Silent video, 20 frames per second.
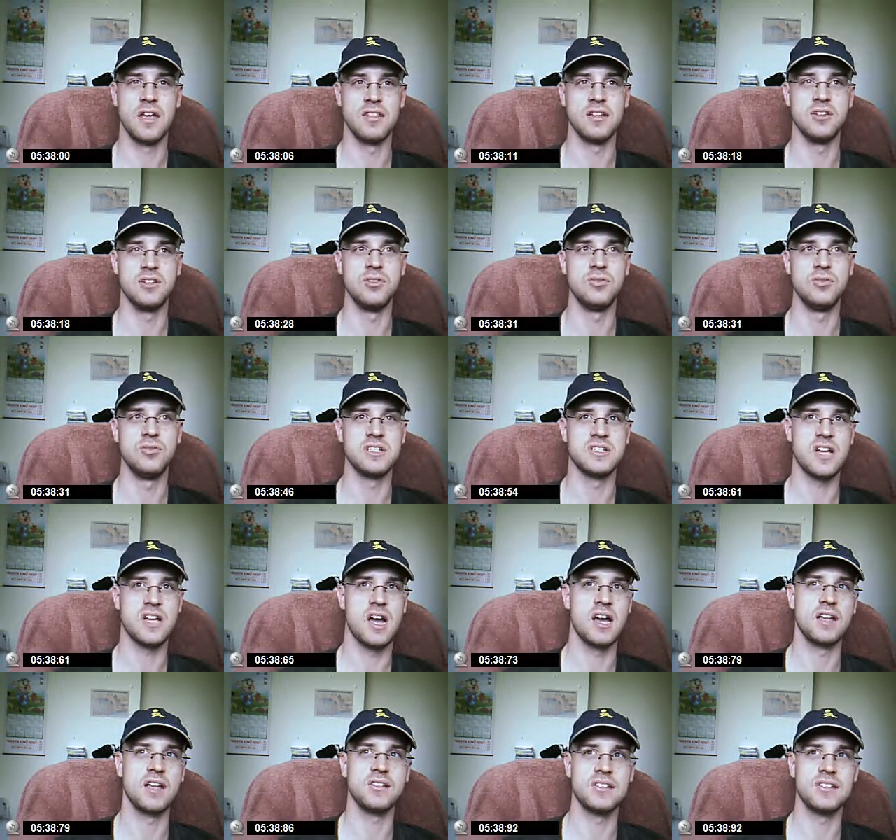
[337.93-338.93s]
And the new
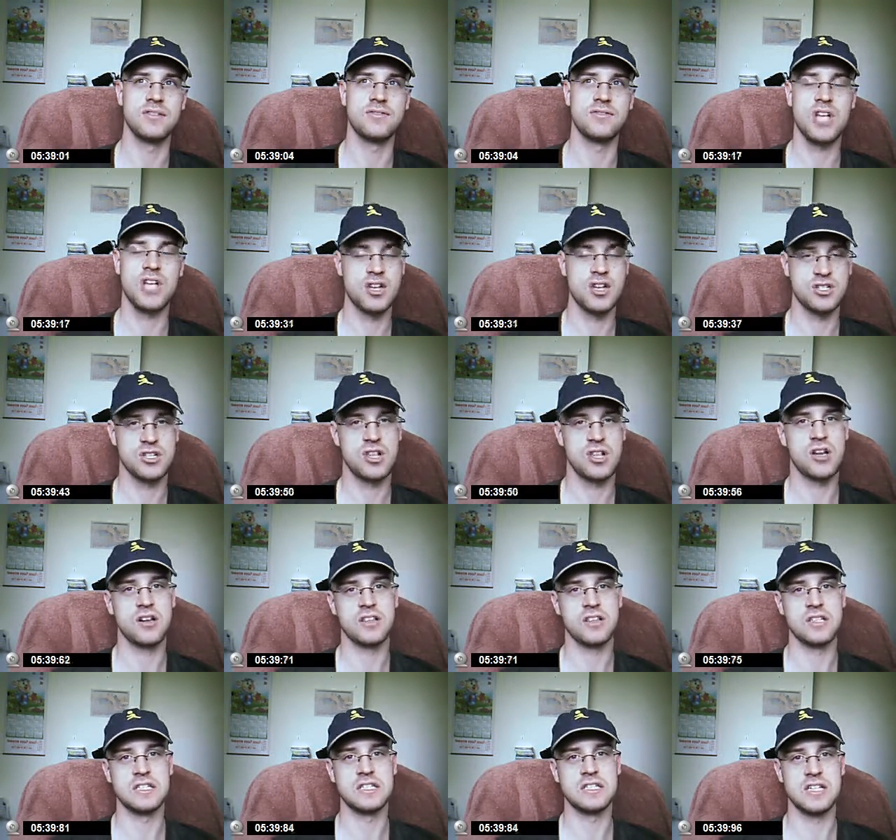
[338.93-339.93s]
designs, they've changed a
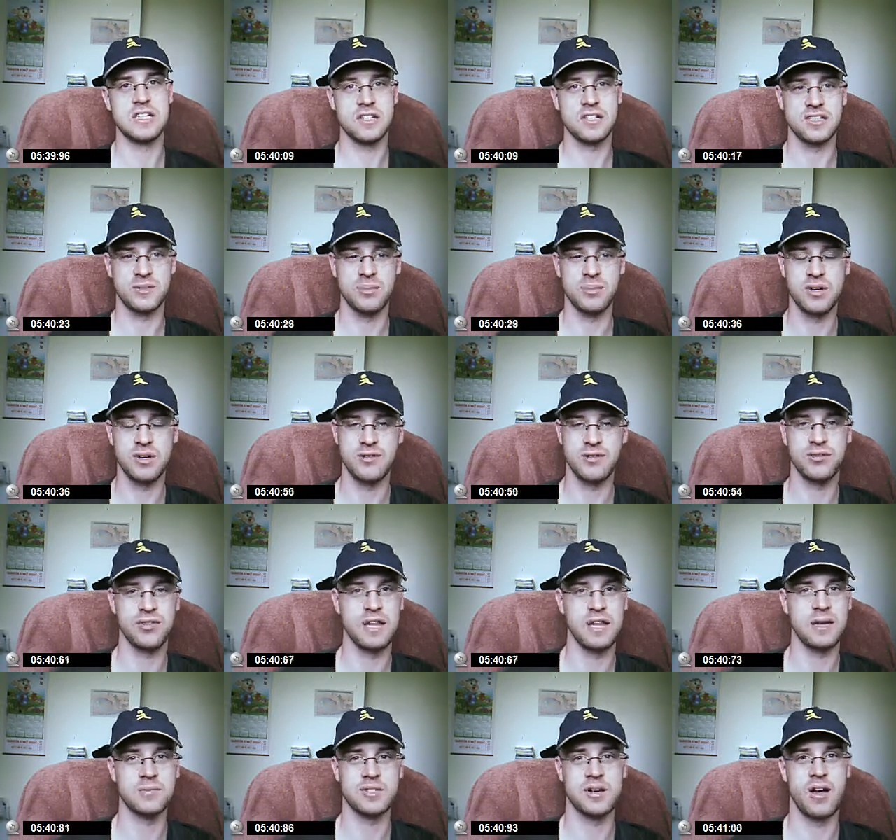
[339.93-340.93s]
lot of the designs. Like putting
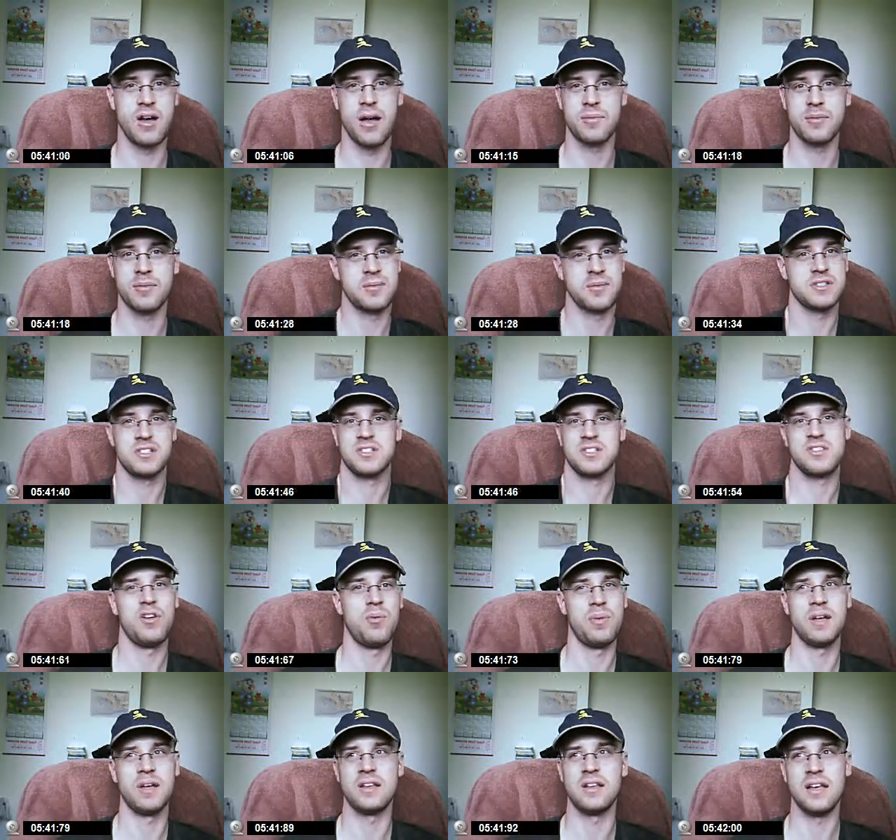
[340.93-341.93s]
flames on Optimus is
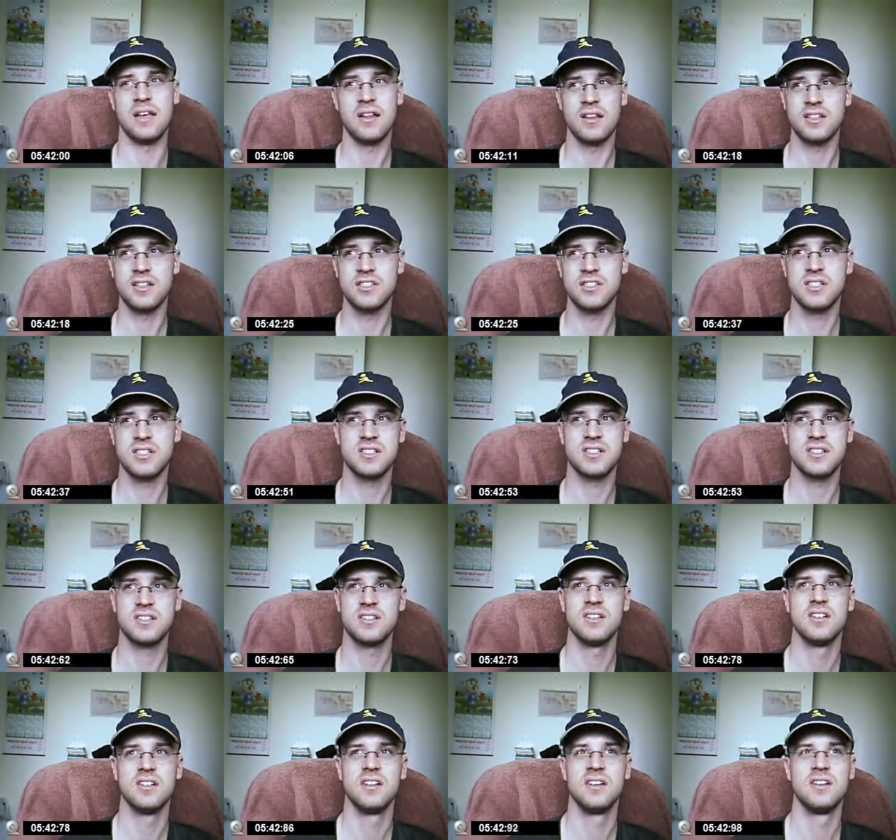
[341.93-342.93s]
no big deal. It's
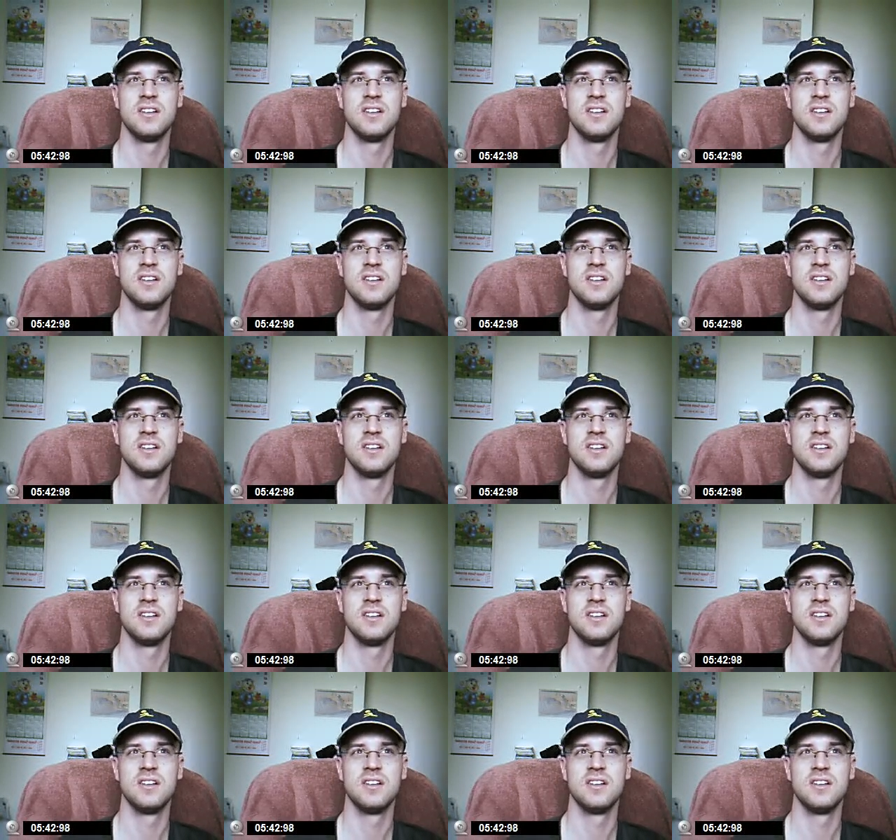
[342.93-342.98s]
just,